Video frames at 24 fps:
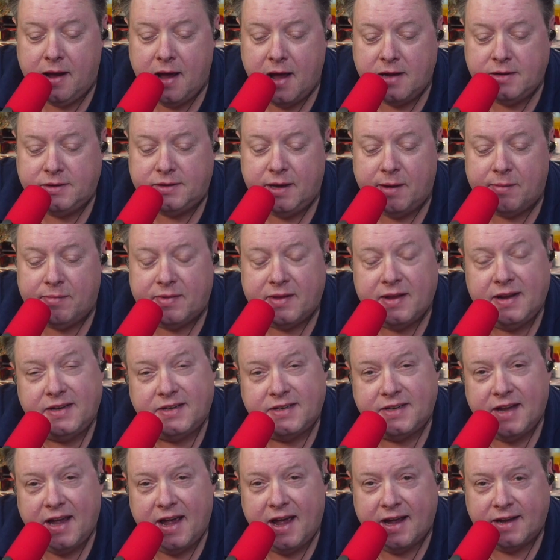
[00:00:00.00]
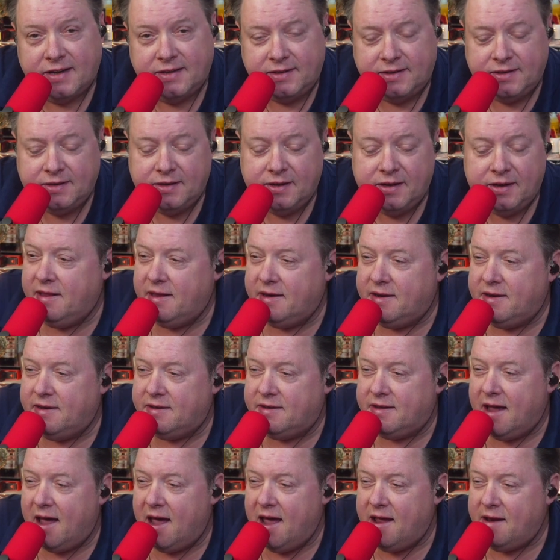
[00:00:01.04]
The concept, they says, the
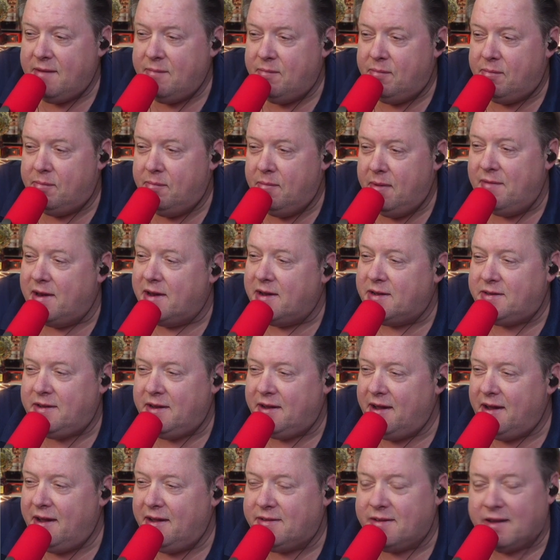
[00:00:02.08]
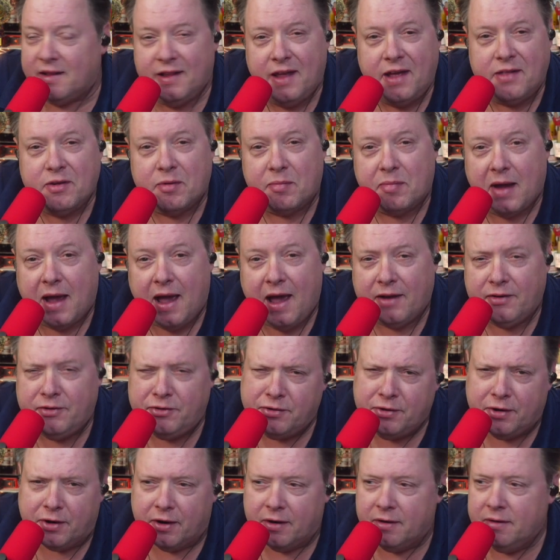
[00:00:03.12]
design, I mean, it's a leather bag,
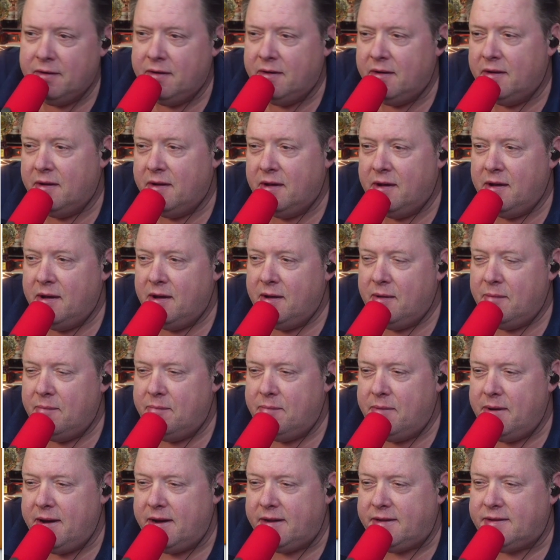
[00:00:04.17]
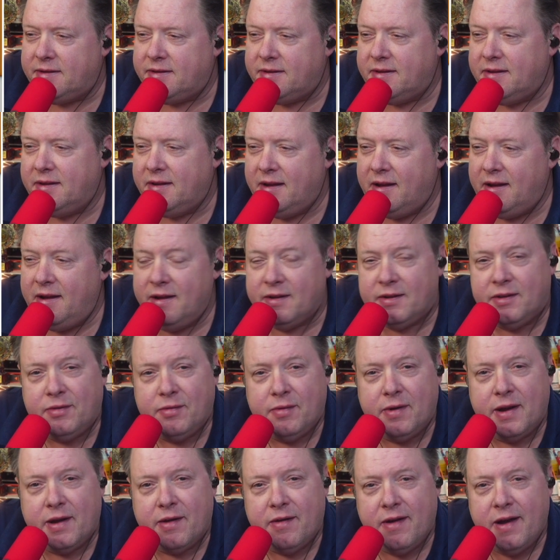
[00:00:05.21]
sure. But it's
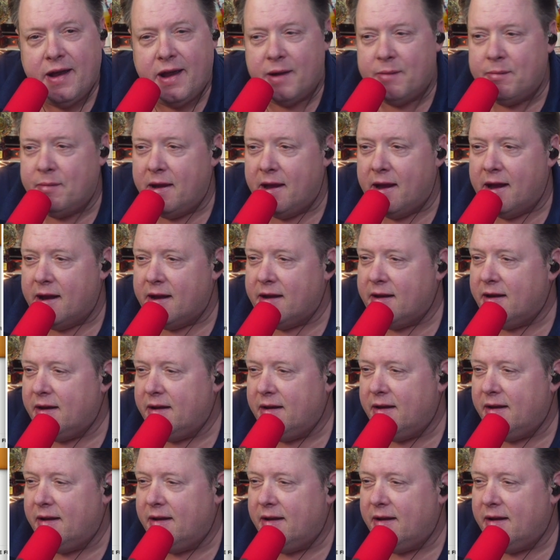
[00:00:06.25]
$3,000, man.